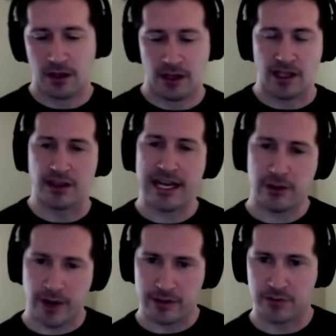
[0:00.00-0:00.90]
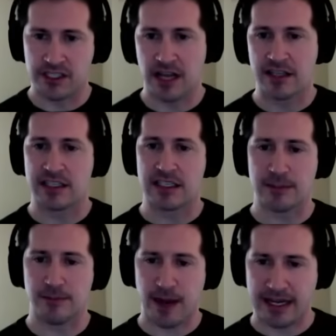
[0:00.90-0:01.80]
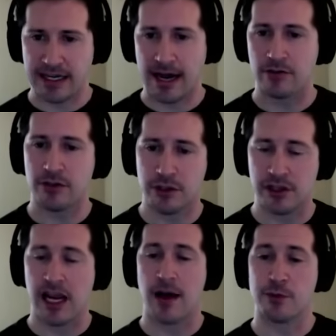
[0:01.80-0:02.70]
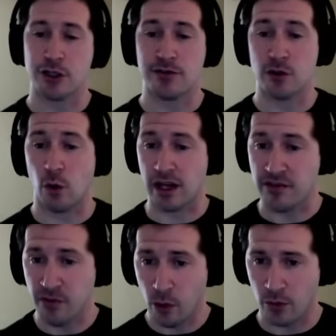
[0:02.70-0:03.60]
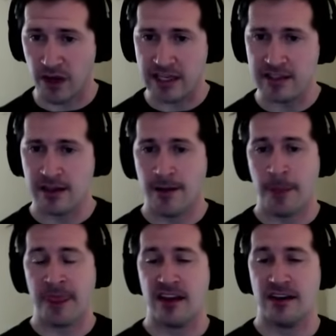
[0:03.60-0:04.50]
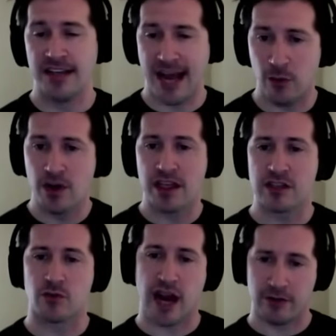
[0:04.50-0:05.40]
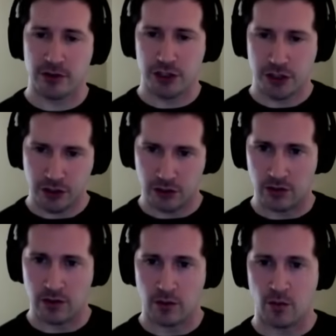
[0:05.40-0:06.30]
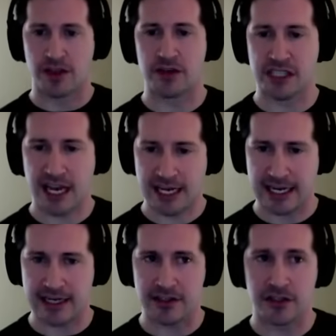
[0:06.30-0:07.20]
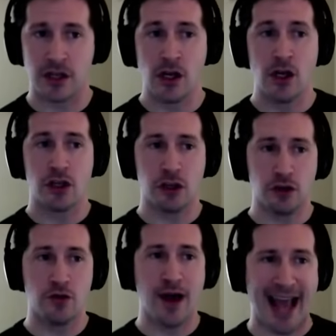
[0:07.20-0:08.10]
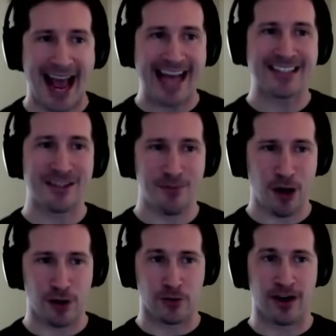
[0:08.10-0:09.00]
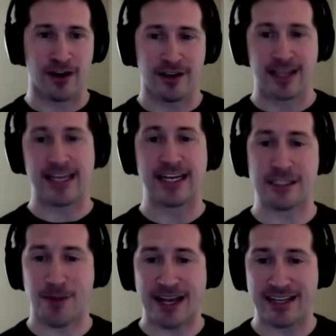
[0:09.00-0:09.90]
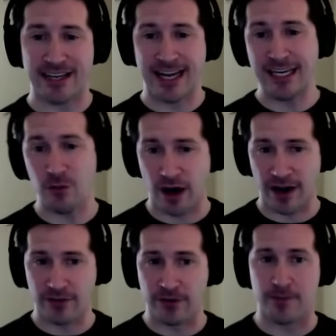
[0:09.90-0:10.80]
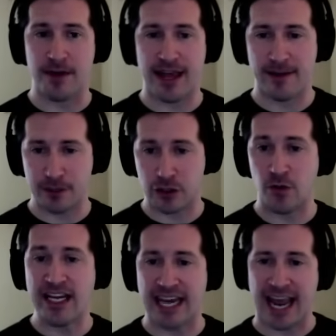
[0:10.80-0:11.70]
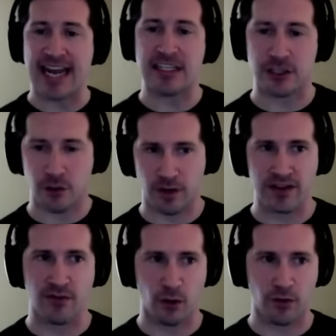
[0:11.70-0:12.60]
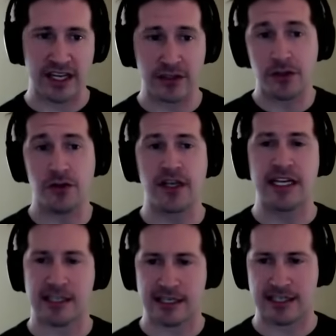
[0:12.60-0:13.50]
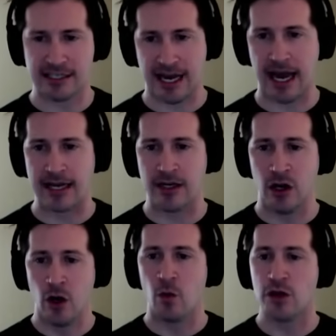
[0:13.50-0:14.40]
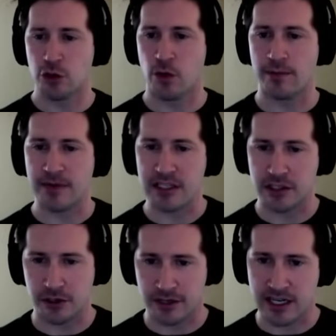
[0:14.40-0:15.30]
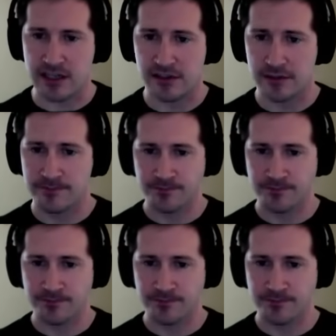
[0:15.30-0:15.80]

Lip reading: In later rounds, we saw this expanded out to the option of 24 weeks. Now with this round 2, what they're saying is you as the borrower can expand it anywhere from between 8 to 24 weeks. You get to decide which one meets your needs.